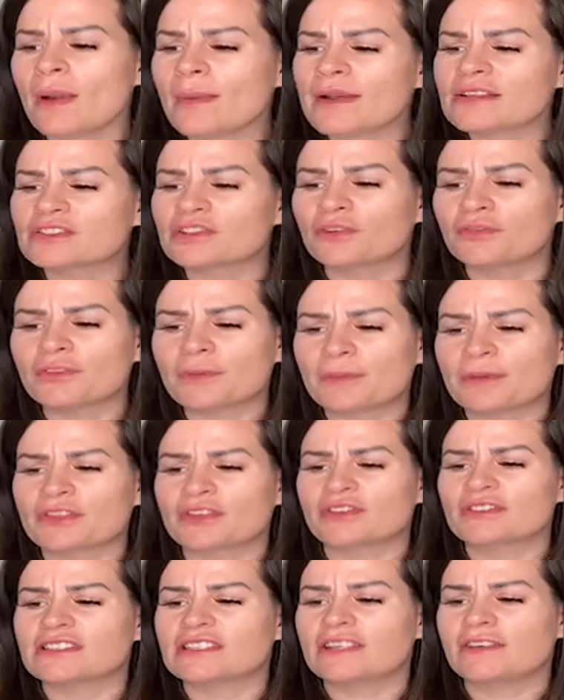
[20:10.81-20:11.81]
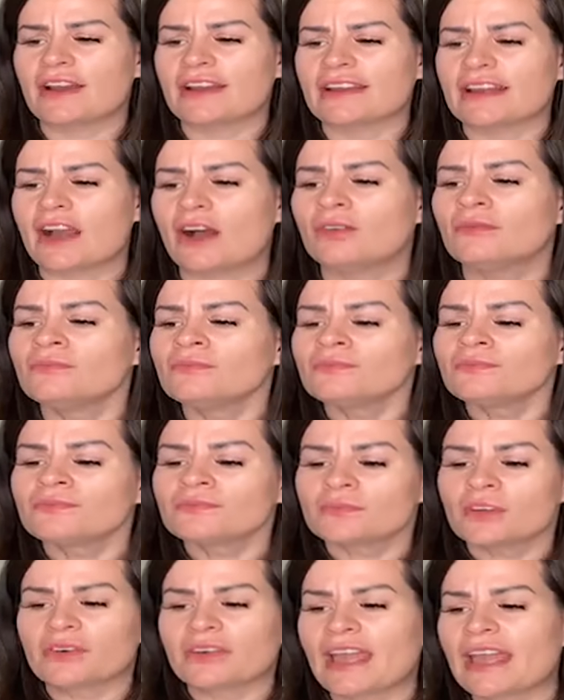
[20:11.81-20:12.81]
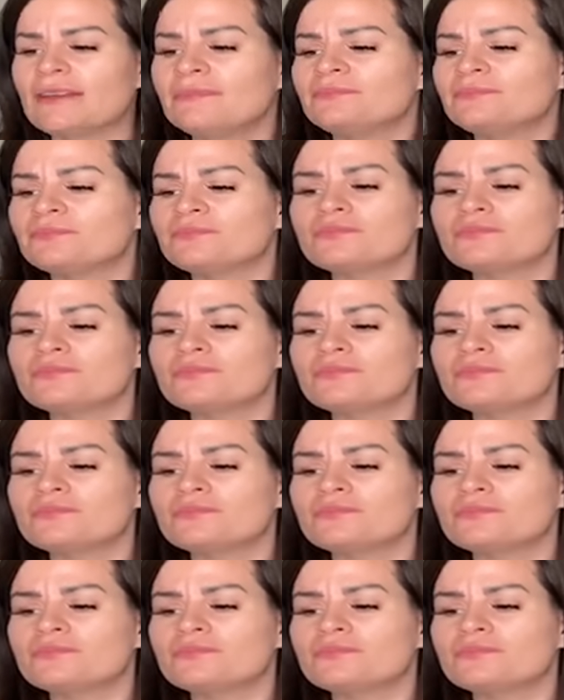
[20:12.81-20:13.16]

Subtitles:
am I so flipping thirsty right now? Okay?